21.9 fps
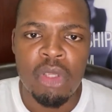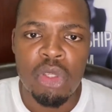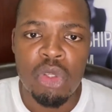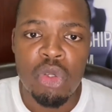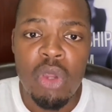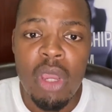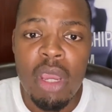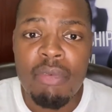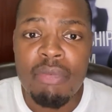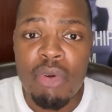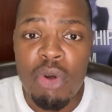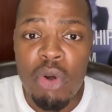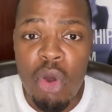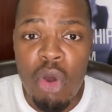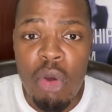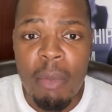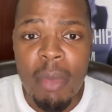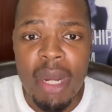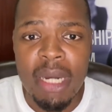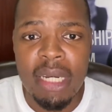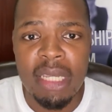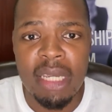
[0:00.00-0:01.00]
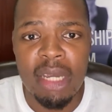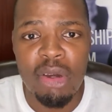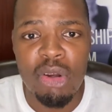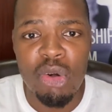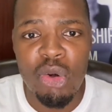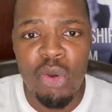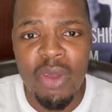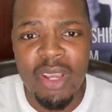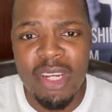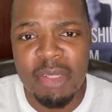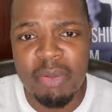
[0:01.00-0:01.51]
You have no money or
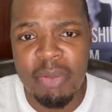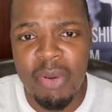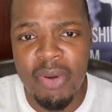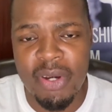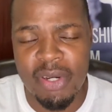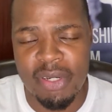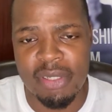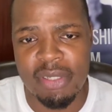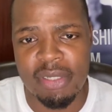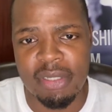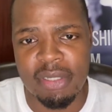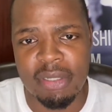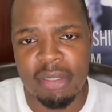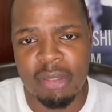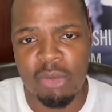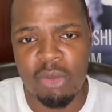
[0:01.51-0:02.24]
no experience